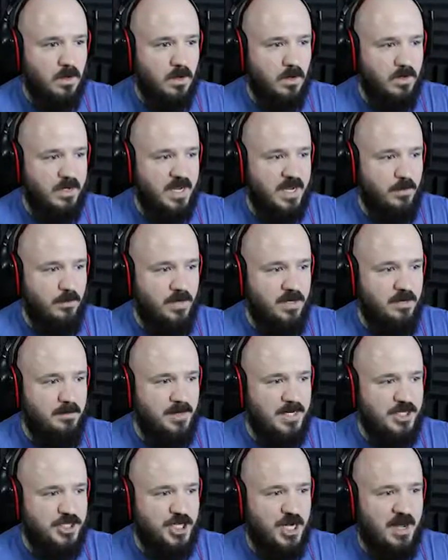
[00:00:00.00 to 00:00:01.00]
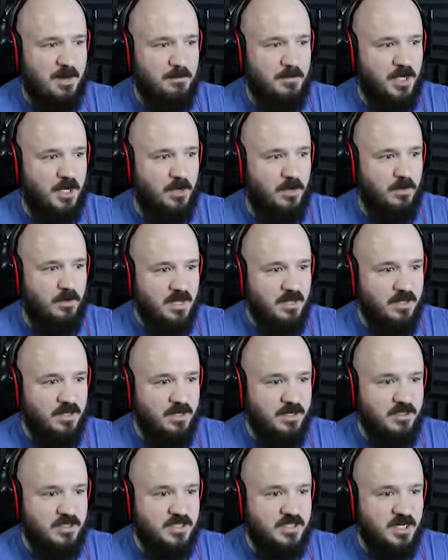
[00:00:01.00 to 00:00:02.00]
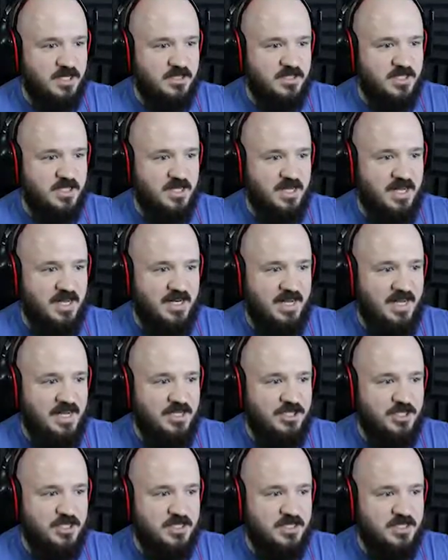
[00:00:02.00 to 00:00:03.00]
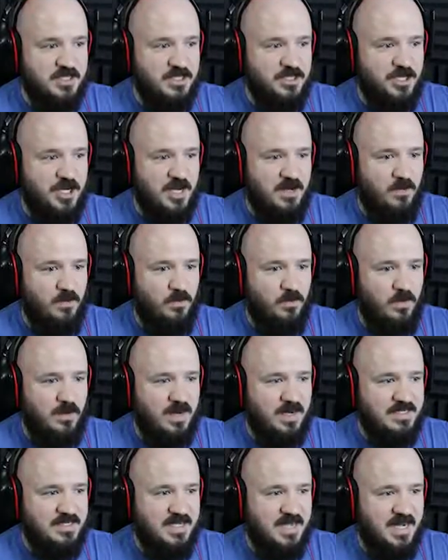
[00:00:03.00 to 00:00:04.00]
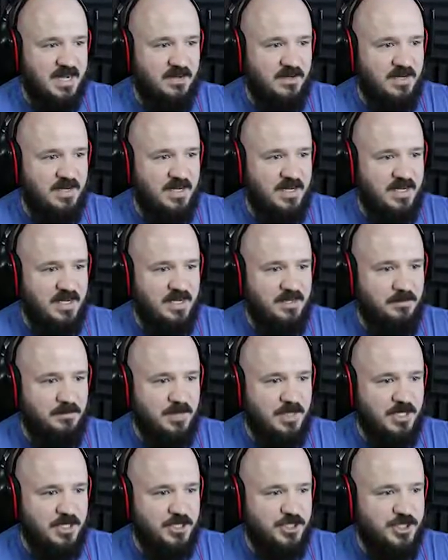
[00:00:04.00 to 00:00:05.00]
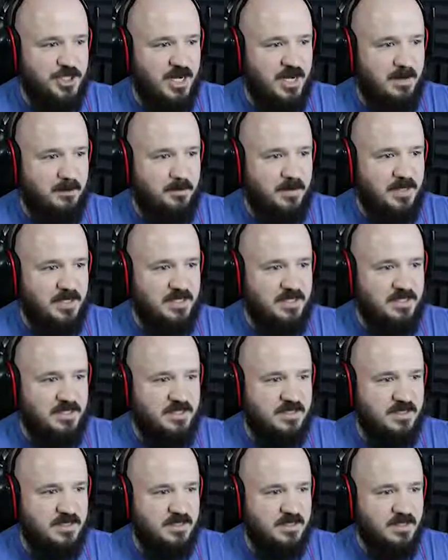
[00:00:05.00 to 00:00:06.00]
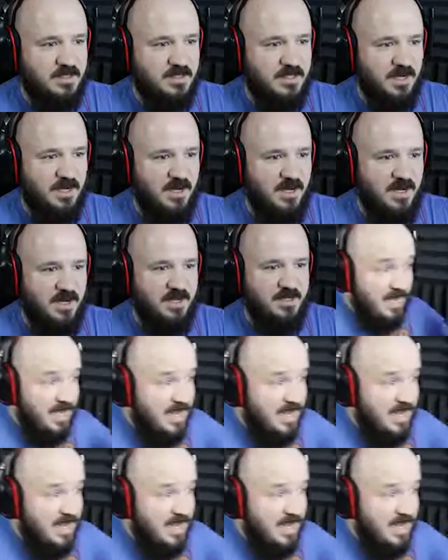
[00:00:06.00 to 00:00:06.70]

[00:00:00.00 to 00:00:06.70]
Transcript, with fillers: Okay, where did my shop go? Seriously, like I just legit walked out and my shop is gone.